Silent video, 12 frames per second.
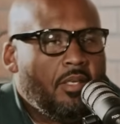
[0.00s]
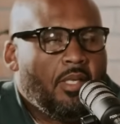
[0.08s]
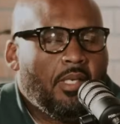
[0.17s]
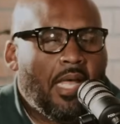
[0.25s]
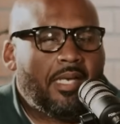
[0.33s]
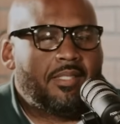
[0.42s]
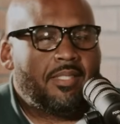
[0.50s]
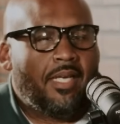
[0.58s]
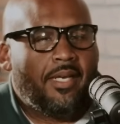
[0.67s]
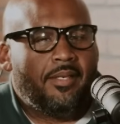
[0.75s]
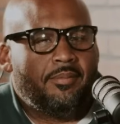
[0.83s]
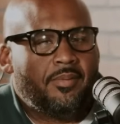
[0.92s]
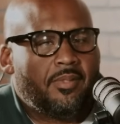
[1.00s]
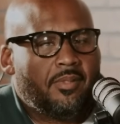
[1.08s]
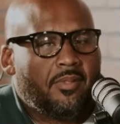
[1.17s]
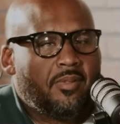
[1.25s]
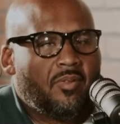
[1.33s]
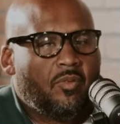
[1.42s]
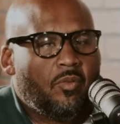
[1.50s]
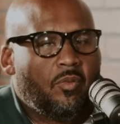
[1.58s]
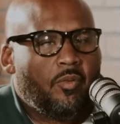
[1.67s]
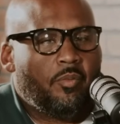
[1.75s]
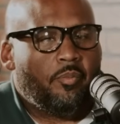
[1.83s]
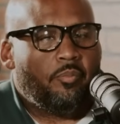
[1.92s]
lot of times
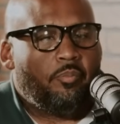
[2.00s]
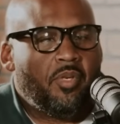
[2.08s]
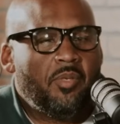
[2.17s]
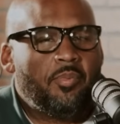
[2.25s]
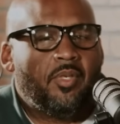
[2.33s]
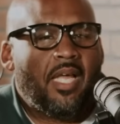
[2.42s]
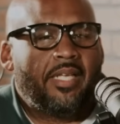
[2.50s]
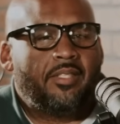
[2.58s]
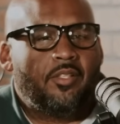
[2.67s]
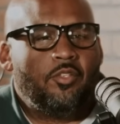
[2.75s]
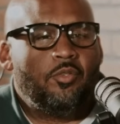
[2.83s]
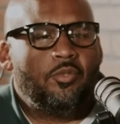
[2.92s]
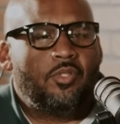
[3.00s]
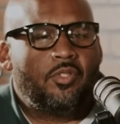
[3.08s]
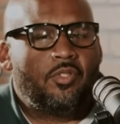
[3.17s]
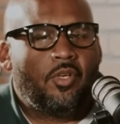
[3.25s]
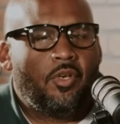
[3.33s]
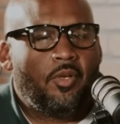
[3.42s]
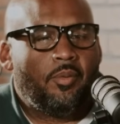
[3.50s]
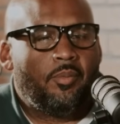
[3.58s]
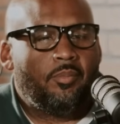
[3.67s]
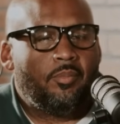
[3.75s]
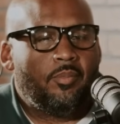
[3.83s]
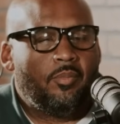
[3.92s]
people like to use the
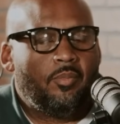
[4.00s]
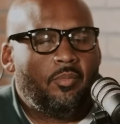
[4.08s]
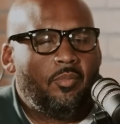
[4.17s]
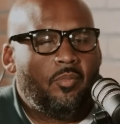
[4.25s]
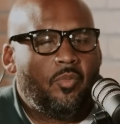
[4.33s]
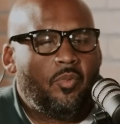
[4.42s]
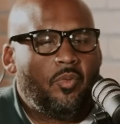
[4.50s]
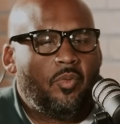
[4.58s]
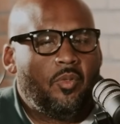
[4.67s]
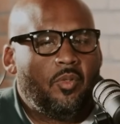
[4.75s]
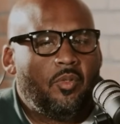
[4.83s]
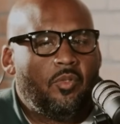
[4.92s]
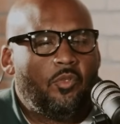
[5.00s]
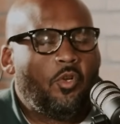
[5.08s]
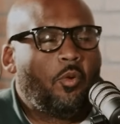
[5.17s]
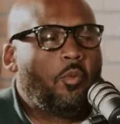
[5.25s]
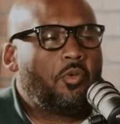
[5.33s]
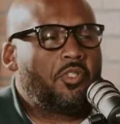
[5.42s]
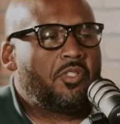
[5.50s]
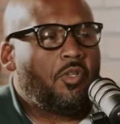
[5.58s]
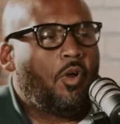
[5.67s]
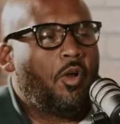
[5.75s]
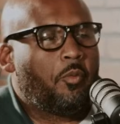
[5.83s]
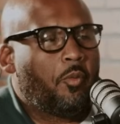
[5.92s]
term, you don't want to
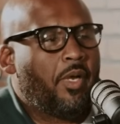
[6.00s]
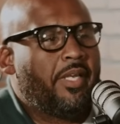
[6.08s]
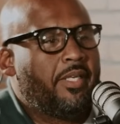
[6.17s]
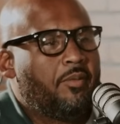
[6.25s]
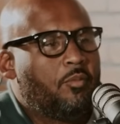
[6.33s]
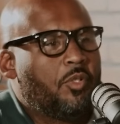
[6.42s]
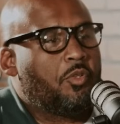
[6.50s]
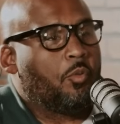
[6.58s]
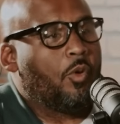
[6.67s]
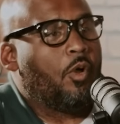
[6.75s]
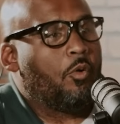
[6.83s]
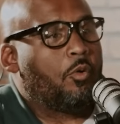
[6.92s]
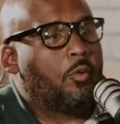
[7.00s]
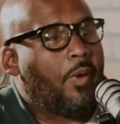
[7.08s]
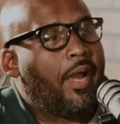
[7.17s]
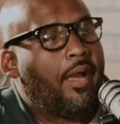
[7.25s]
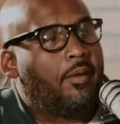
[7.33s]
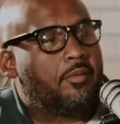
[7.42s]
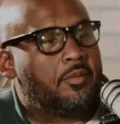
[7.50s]
start running with the wrong crowd.